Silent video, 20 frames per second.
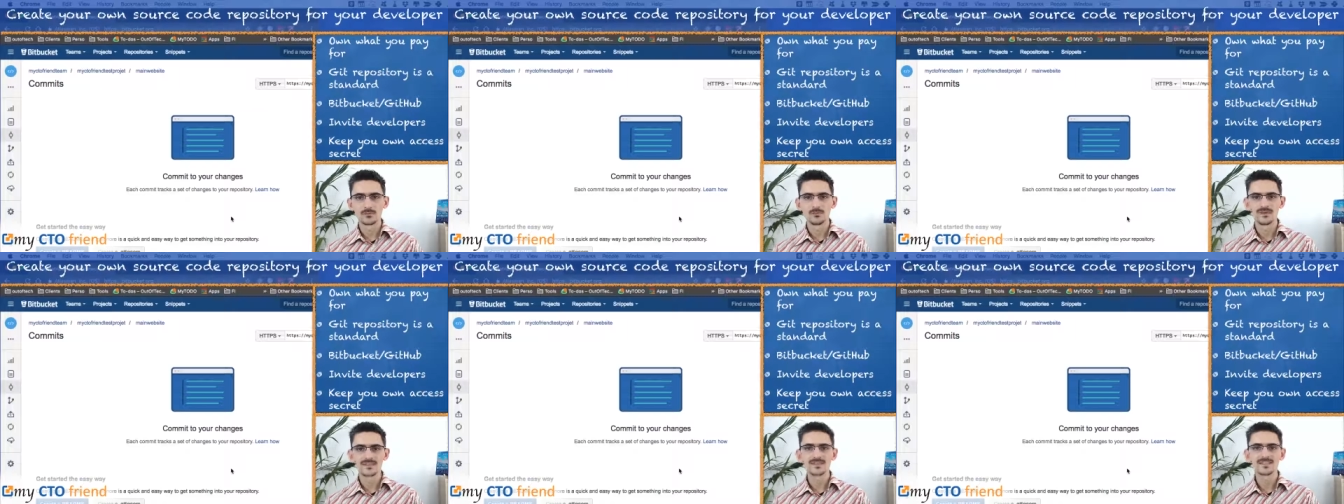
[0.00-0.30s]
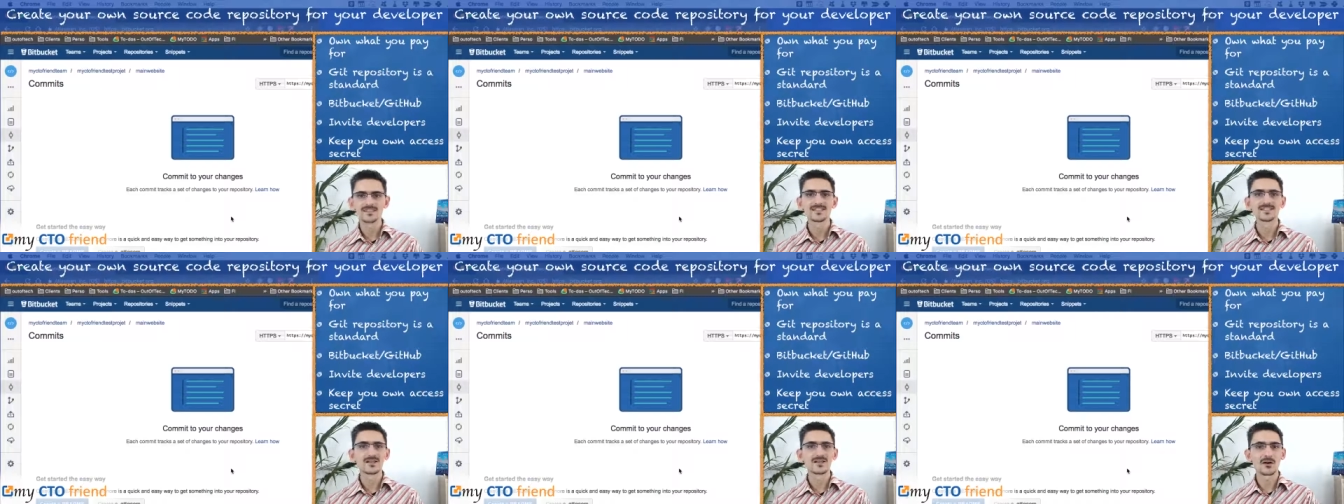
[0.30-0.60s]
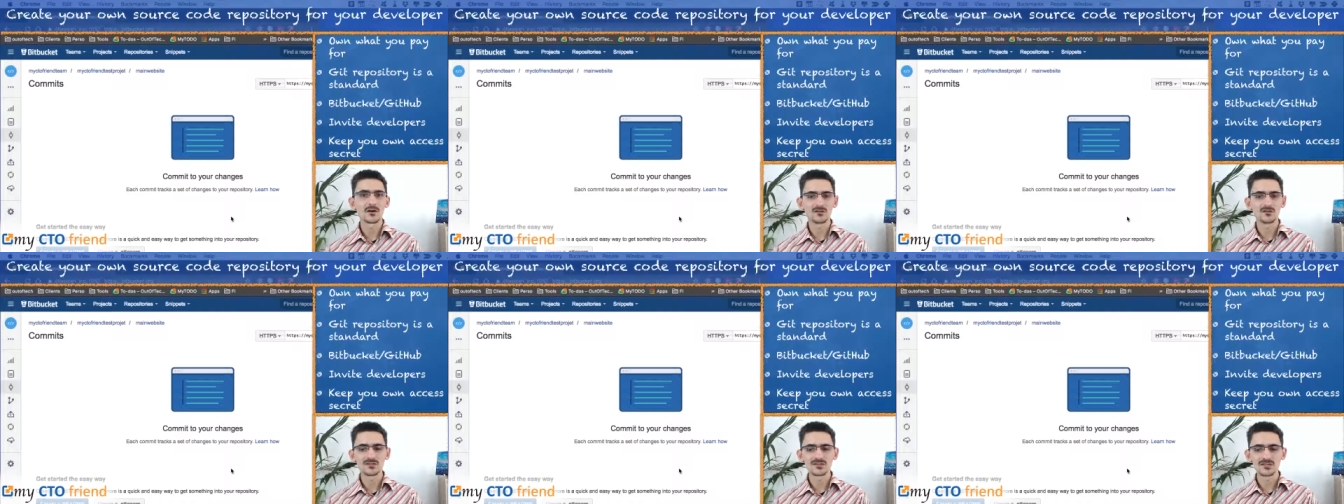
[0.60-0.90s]
So
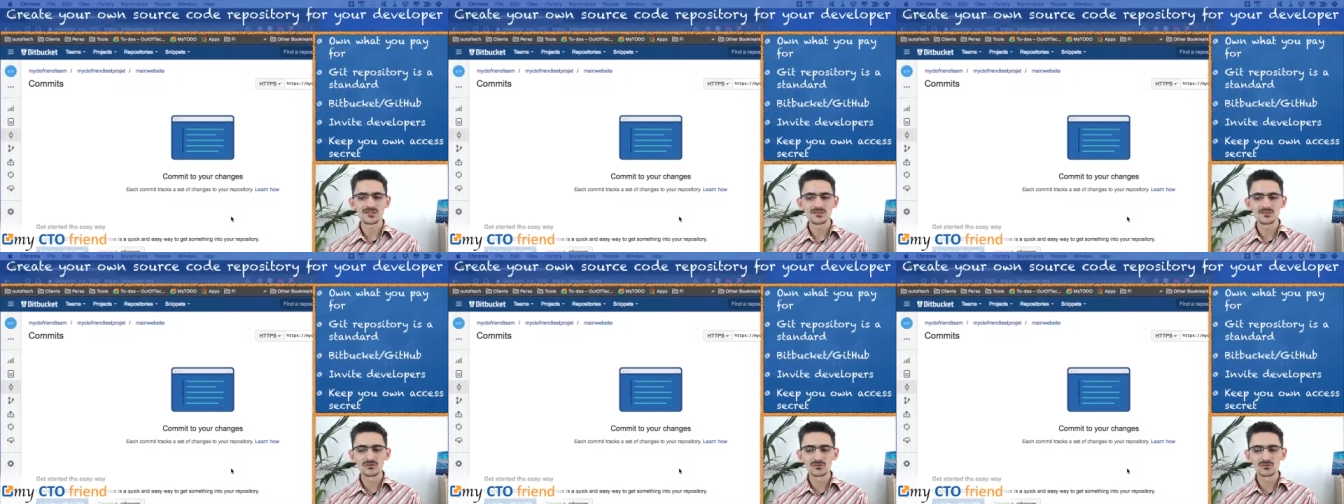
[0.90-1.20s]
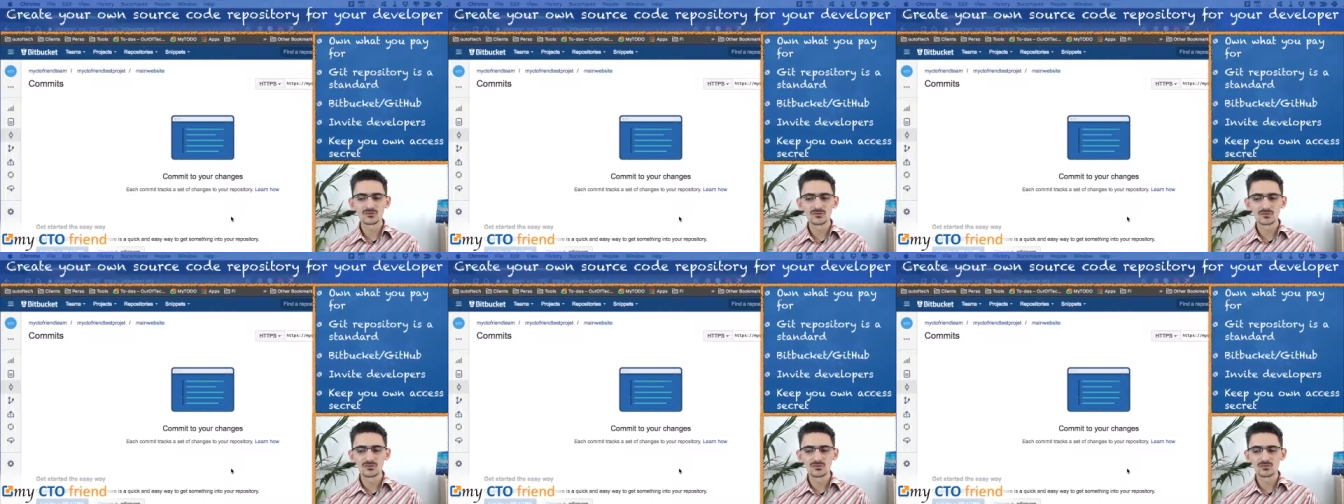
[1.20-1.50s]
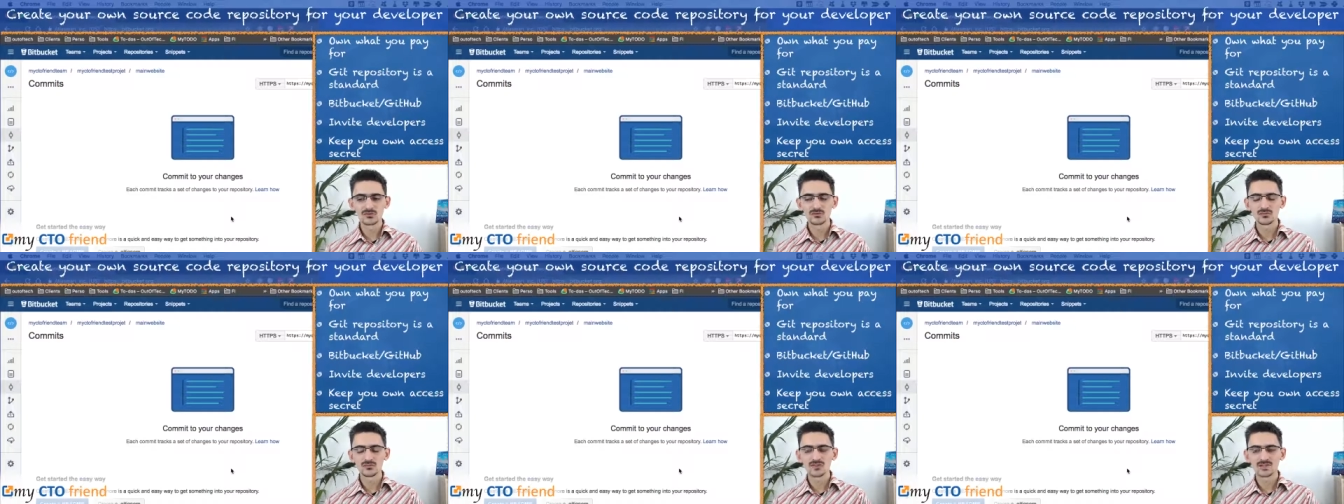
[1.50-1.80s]
this is all you
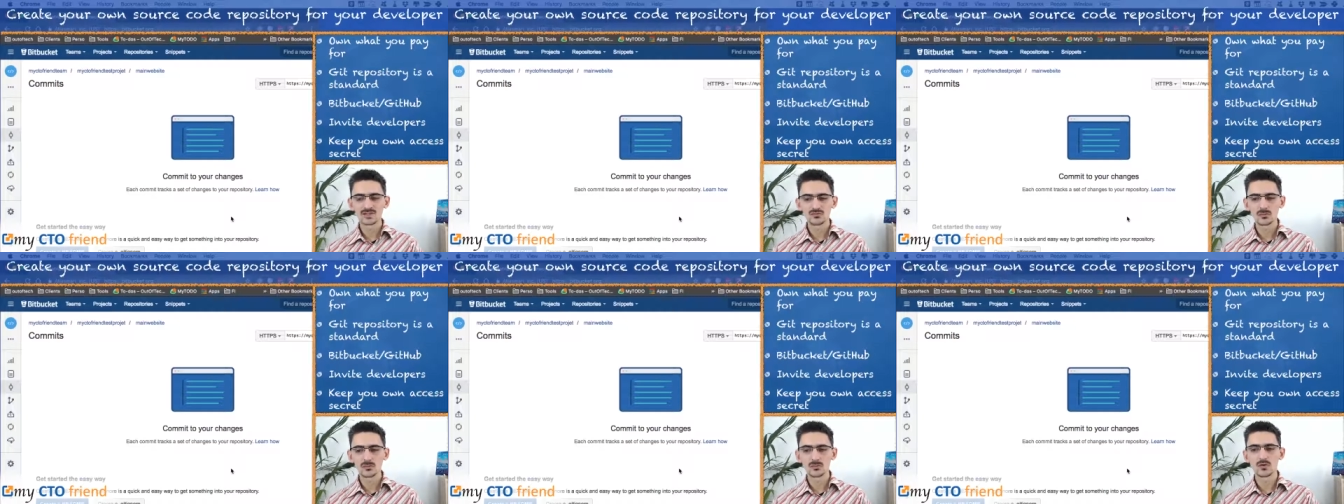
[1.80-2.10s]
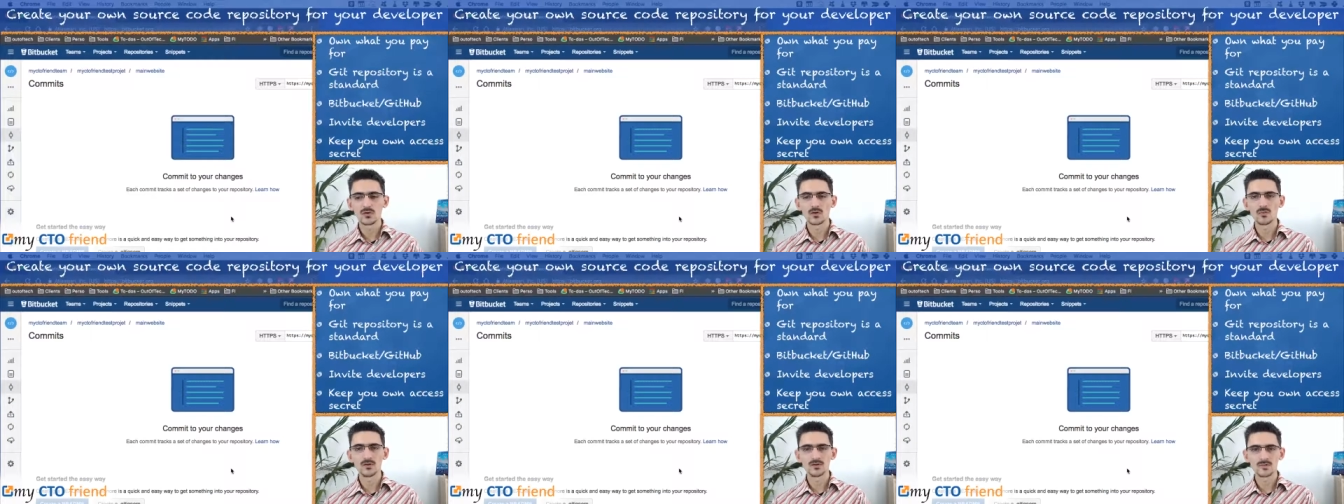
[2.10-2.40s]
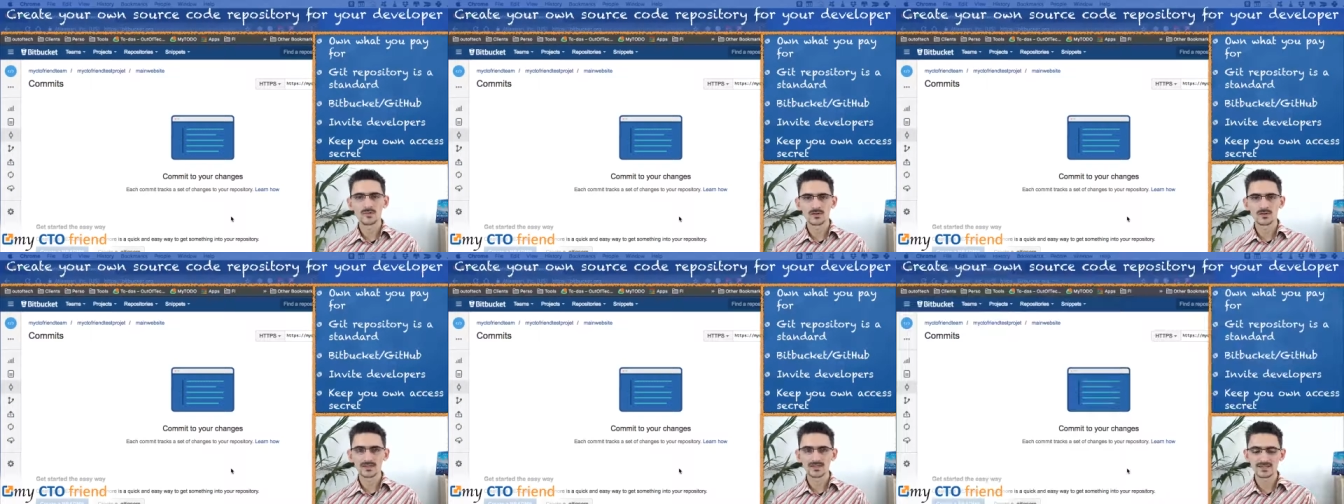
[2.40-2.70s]
need to do to
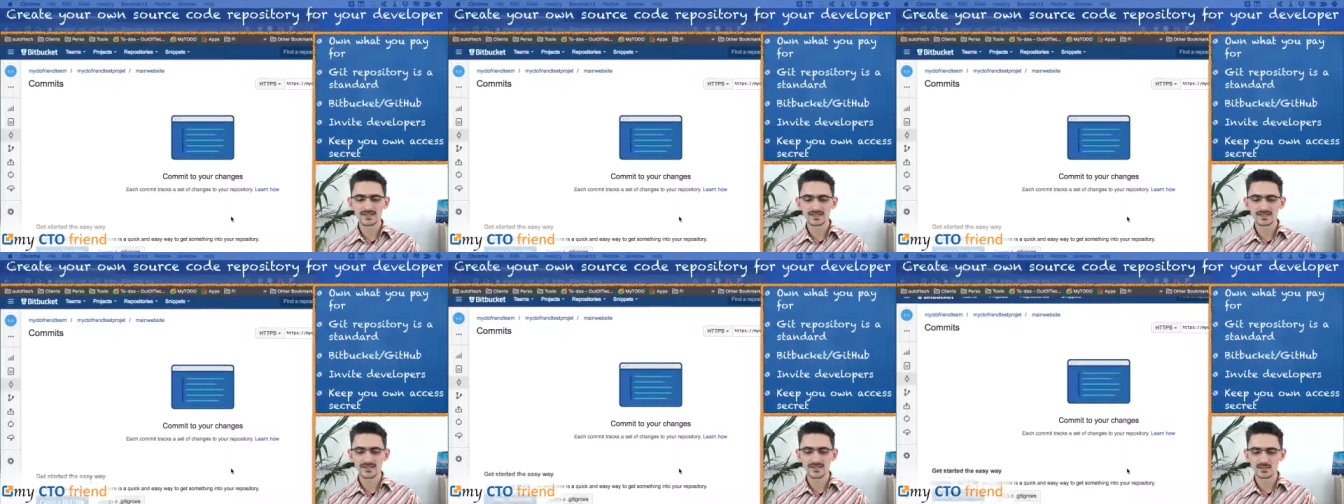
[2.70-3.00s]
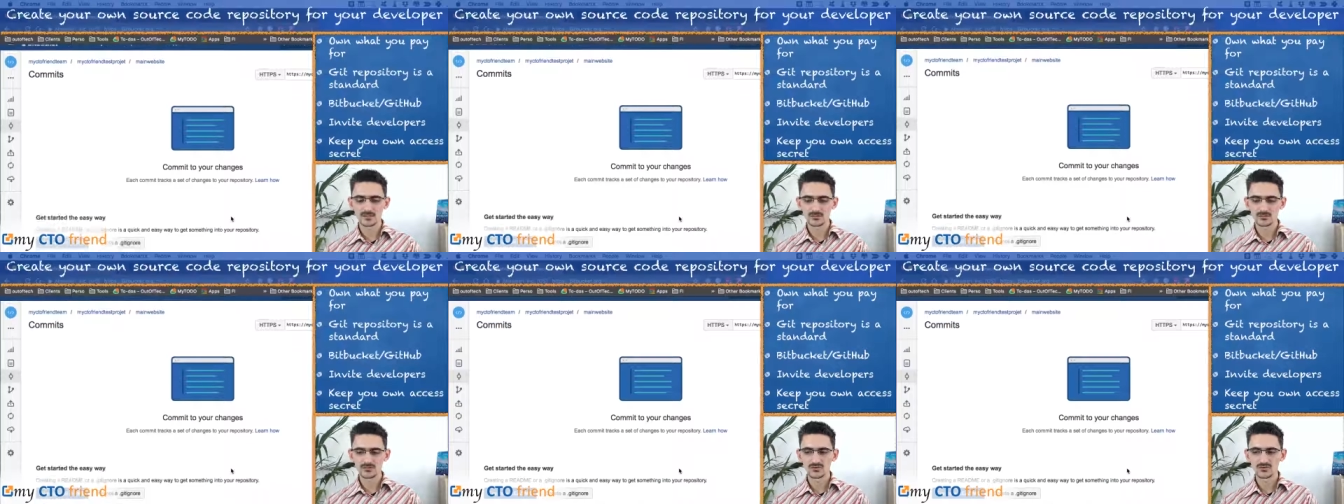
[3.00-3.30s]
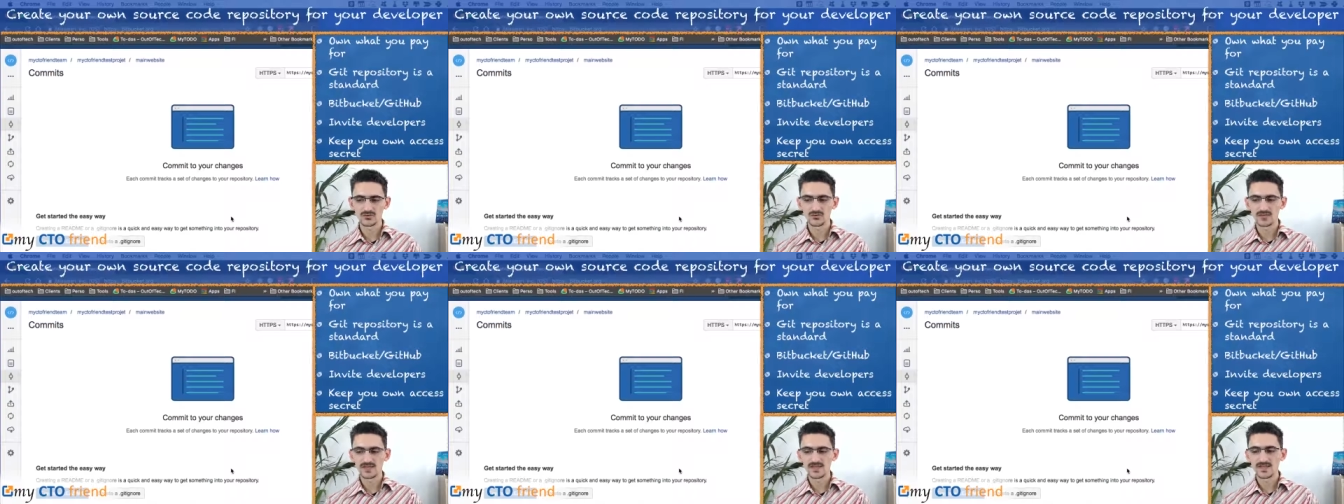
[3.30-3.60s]
set up a Bitbucket
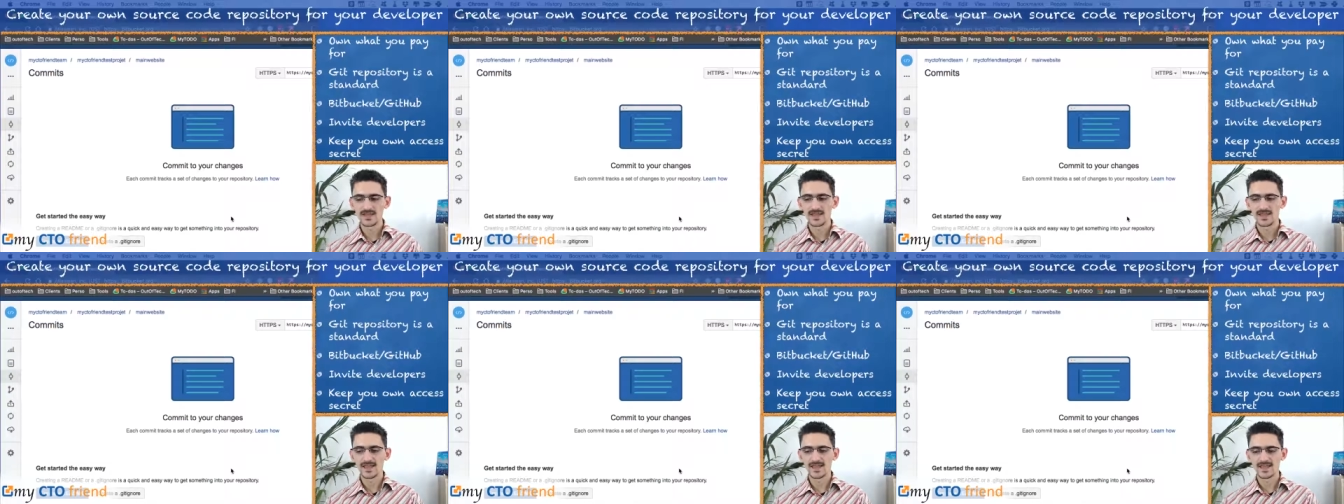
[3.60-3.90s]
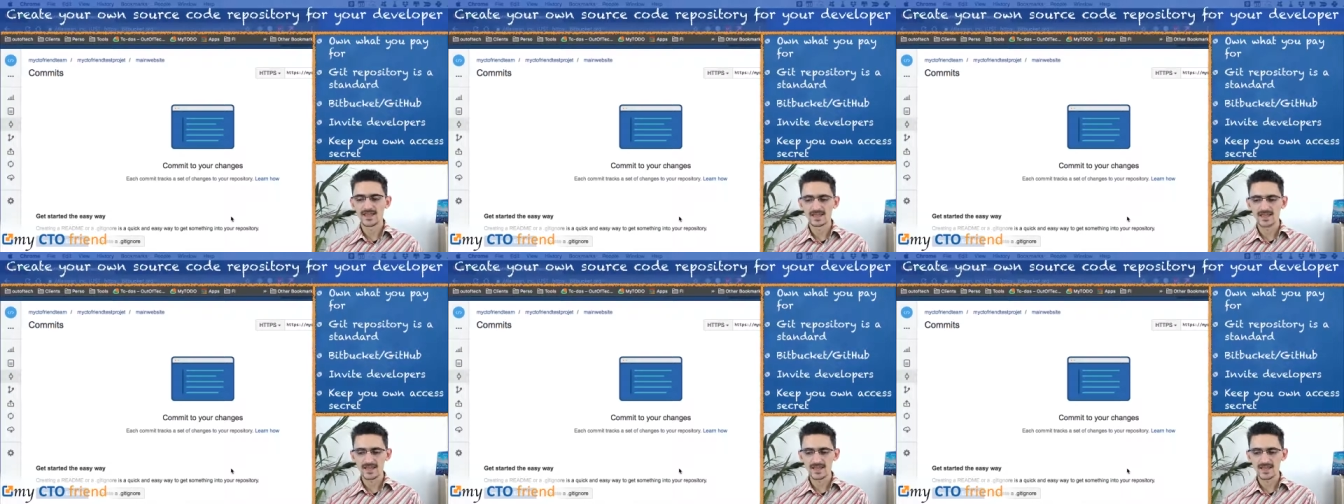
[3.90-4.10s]
account